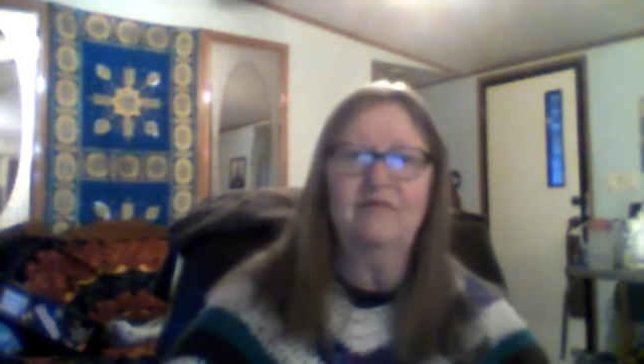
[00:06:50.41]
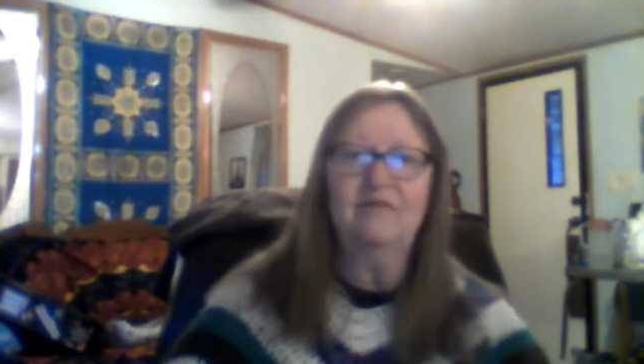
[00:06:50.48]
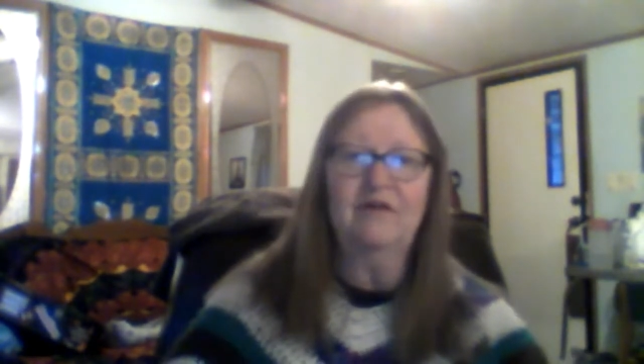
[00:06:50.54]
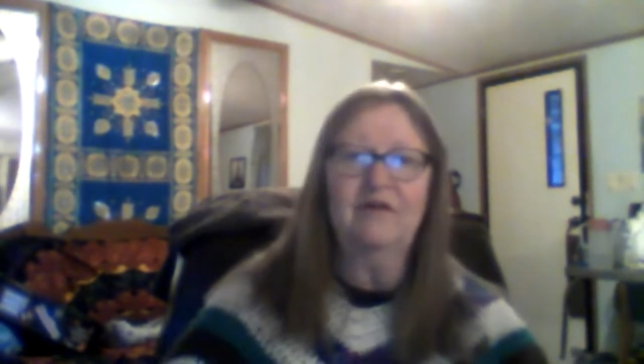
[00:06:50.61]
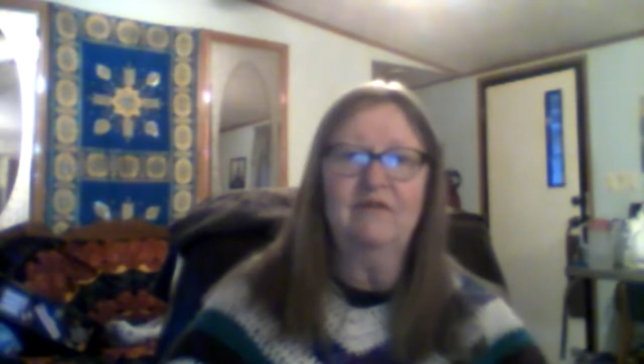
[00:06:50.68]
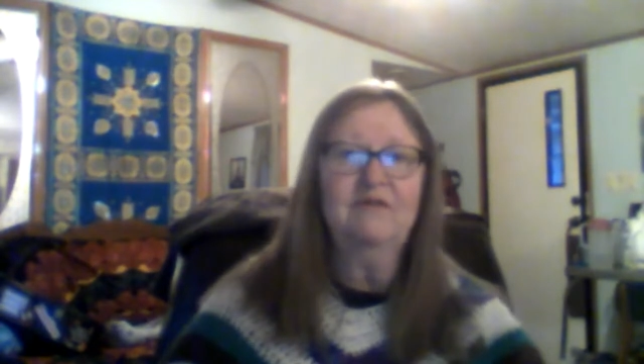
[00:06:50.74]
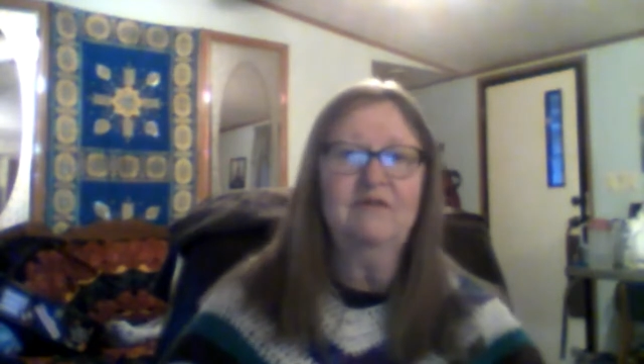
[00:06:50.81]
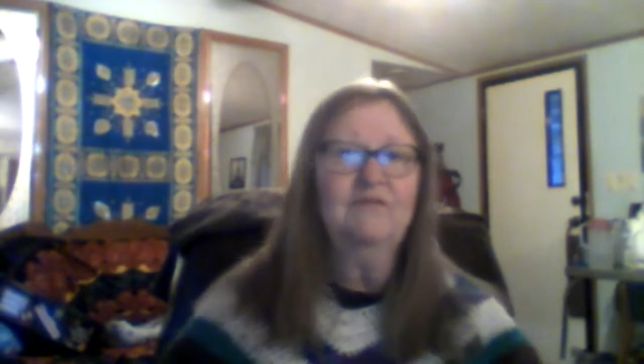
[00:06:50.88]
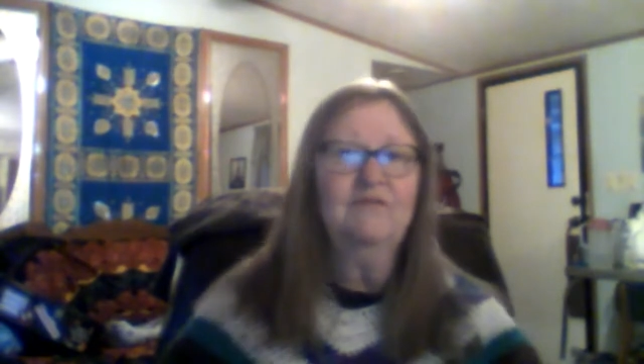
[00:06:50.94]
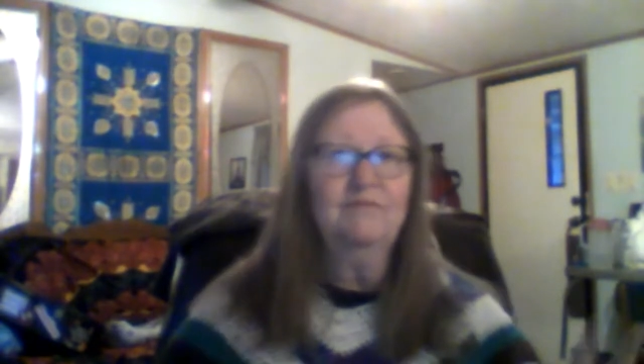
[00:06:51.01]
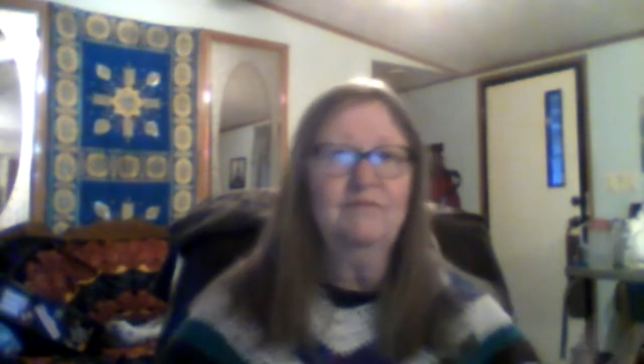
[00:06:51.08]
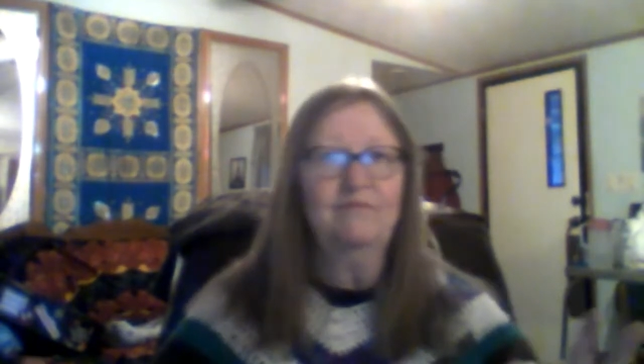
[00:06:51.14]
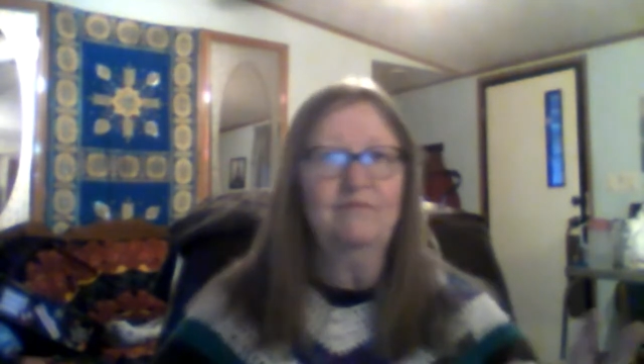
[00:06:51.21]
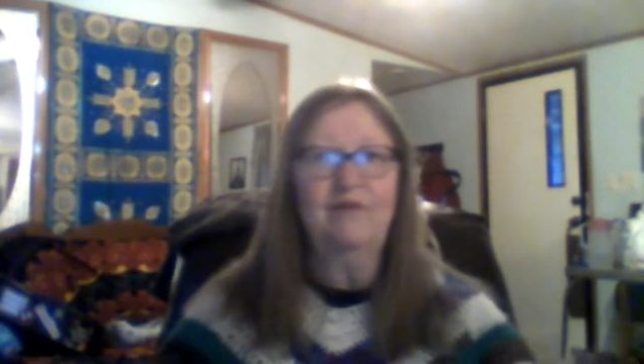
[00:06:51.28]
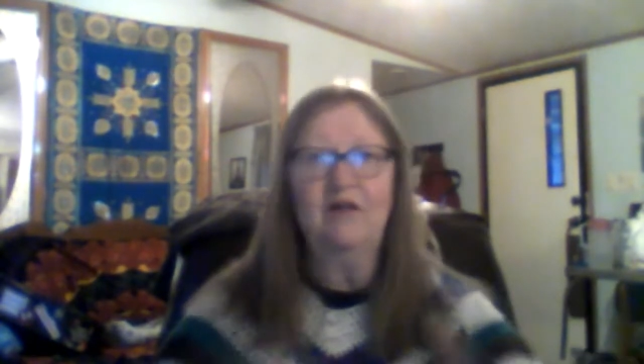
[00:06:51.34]
And I've just
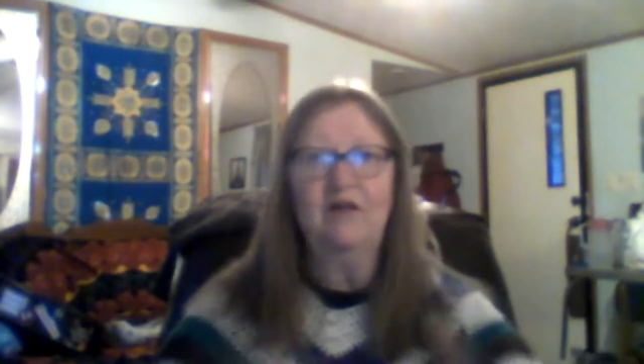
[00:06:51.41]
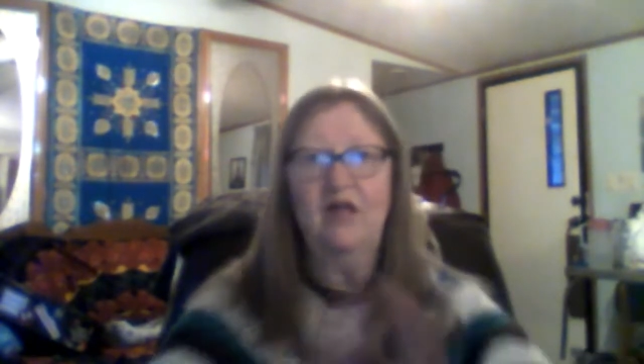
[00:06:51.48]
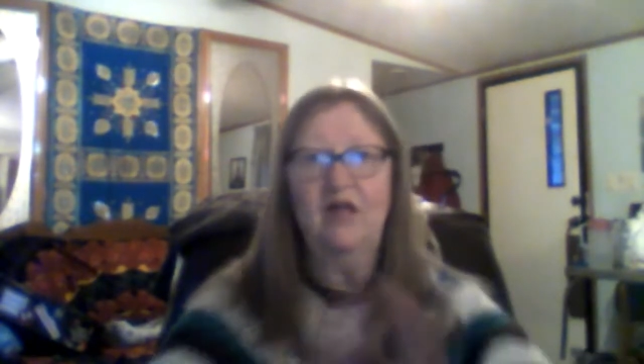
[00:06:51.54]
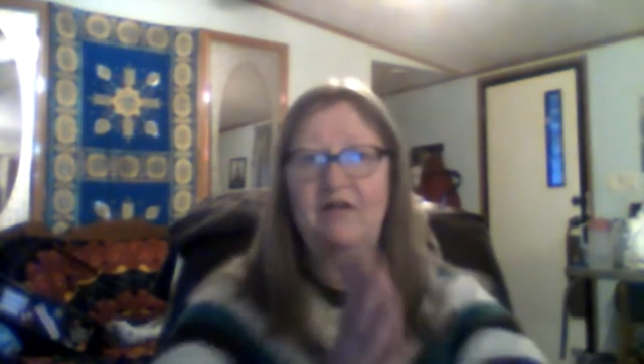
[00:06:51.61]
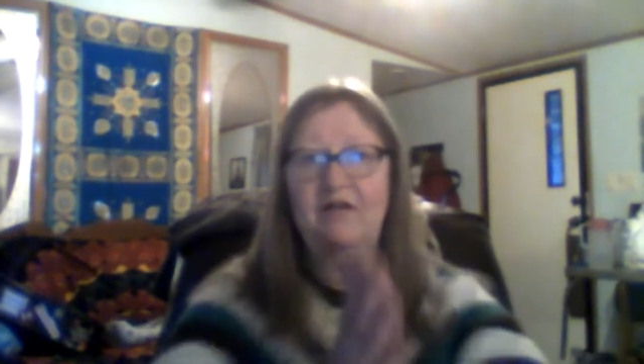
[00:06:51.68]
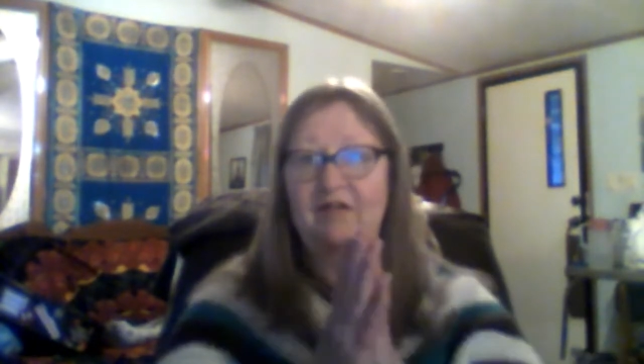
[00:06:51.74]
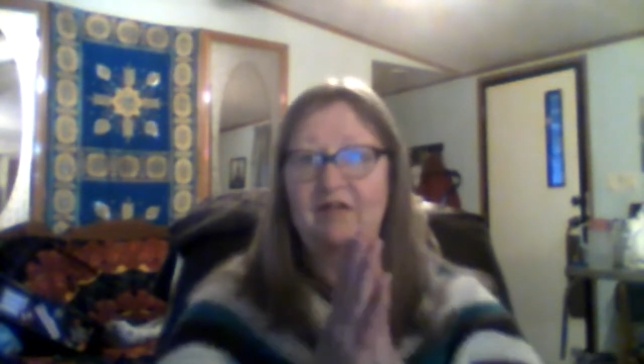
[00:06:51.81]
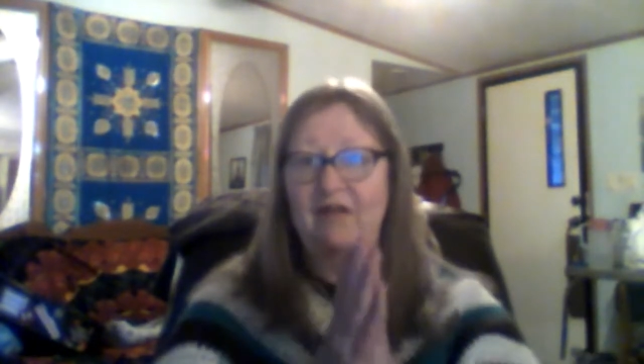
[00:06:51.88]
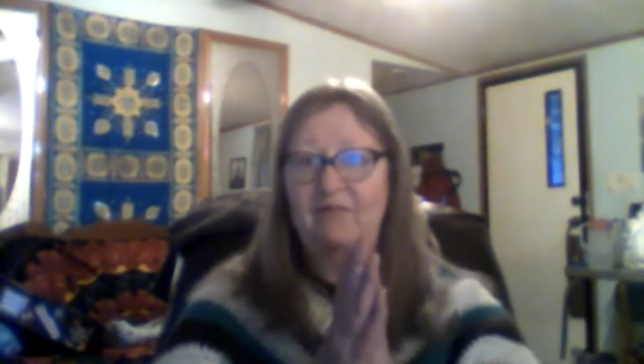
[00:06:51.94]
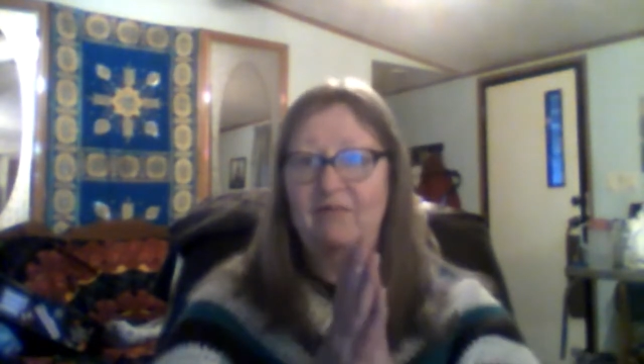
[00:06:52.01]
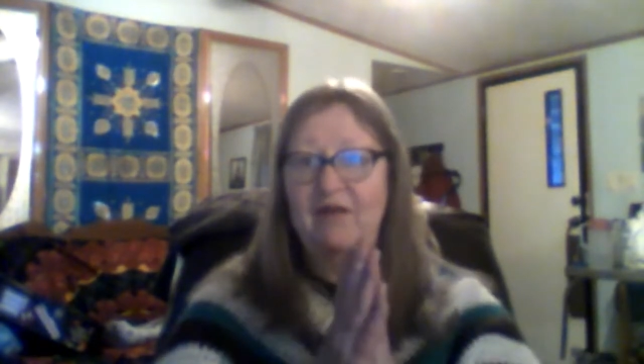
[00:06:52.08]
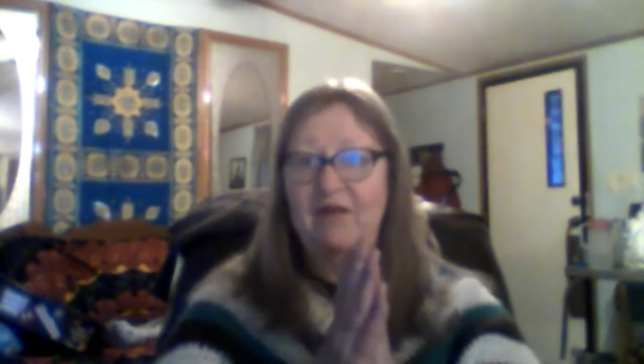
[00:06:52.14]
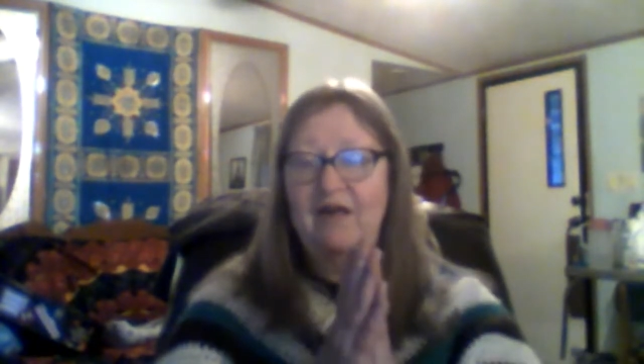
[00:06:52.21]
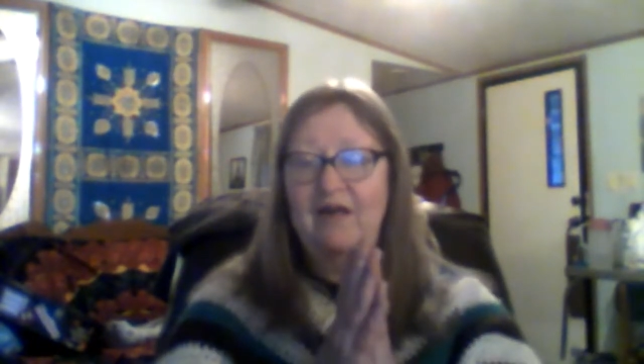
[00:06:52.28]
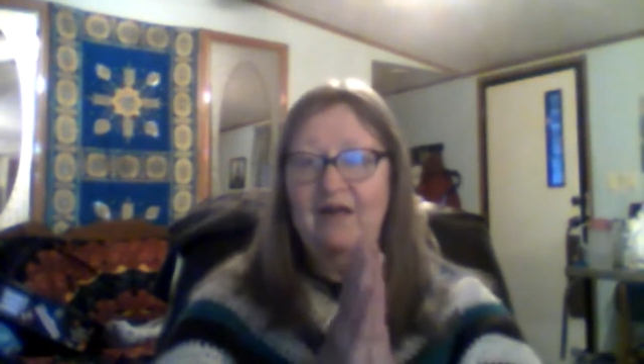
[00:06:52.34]
found a lot of stuff
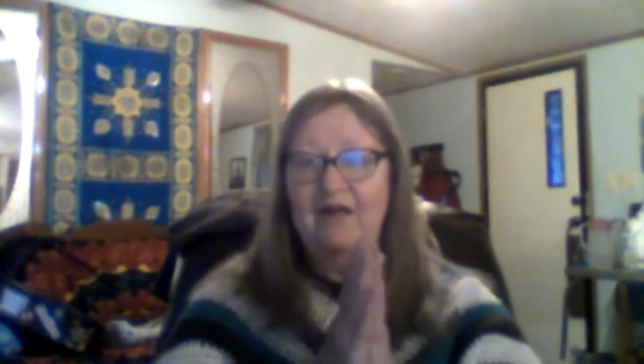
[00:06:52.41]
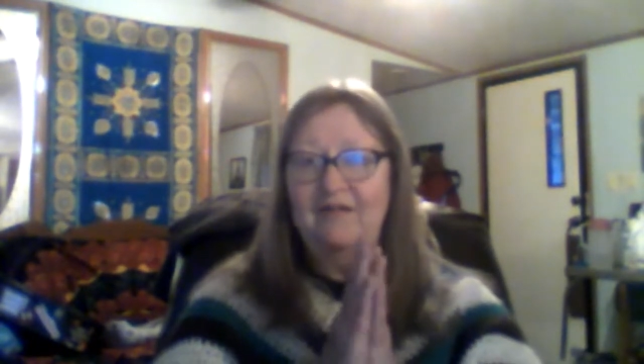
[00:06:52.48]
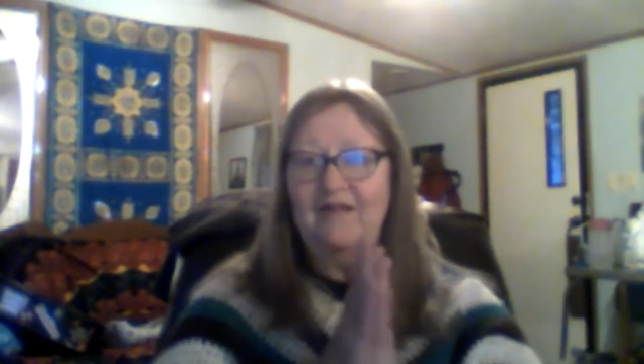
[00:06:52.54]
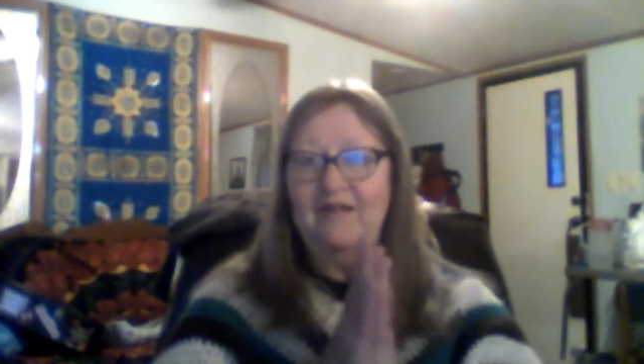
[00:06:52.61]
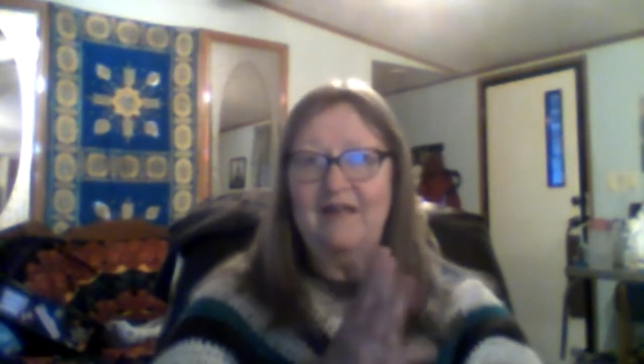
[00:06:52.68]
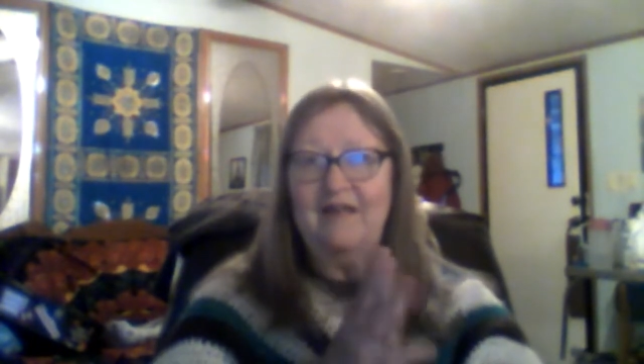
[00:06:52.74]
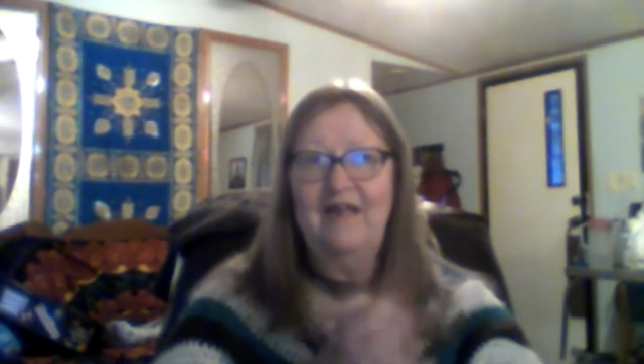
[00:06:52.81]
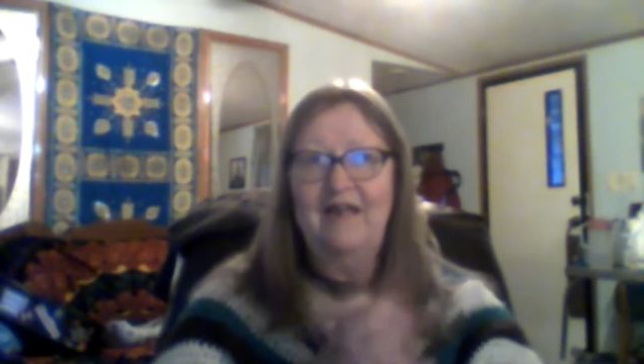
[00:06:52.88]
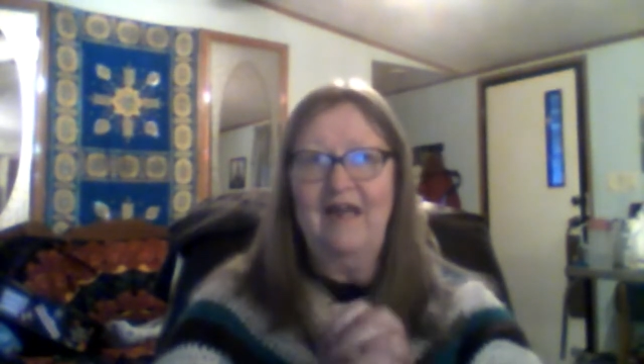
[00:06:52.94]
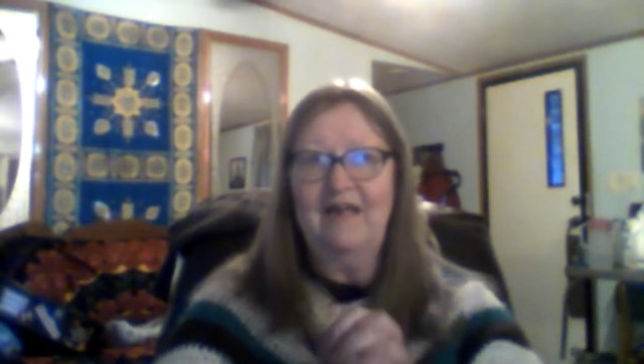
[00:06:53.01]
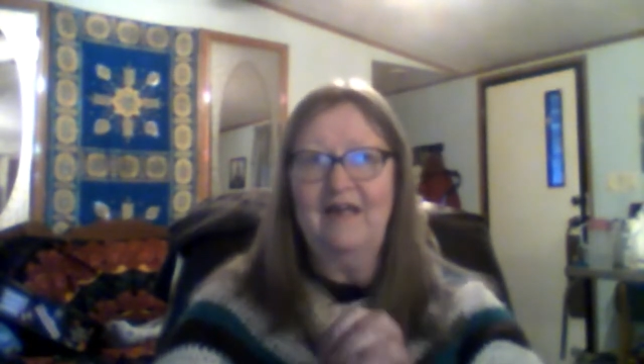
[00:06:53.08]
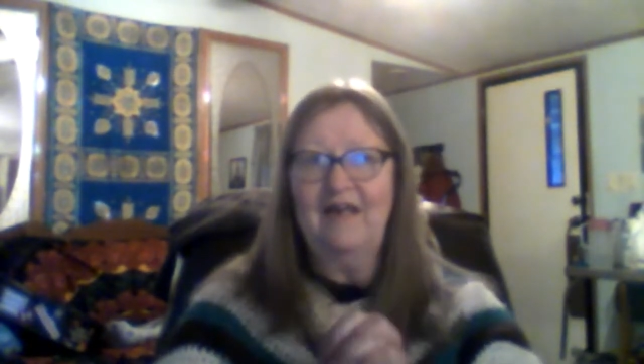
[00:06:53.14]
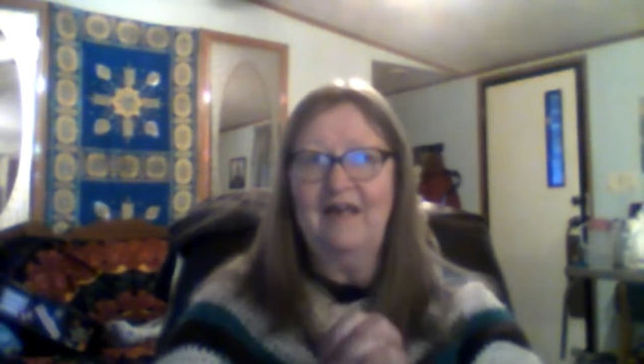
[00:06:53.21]
secondhand.